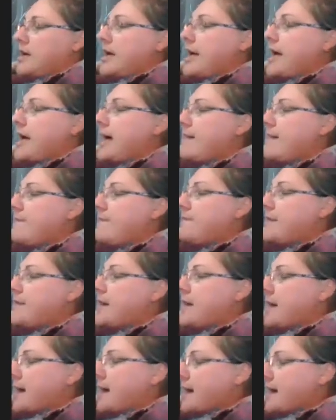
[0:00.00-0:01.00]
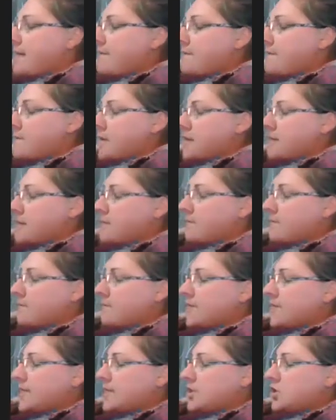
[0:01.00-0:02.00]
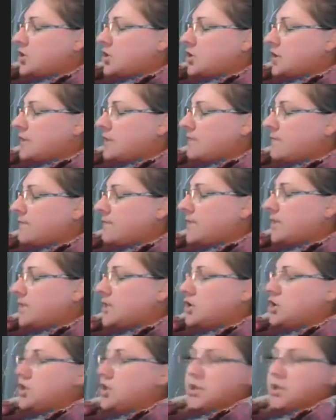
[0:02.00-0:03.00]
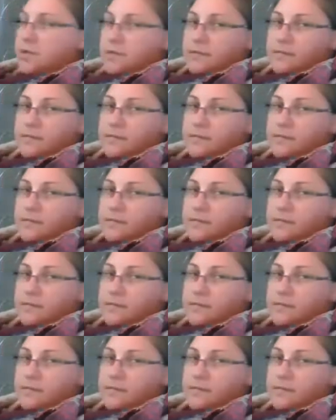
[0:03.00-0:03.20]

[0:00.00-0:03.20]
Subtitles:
F, F, fish, fish.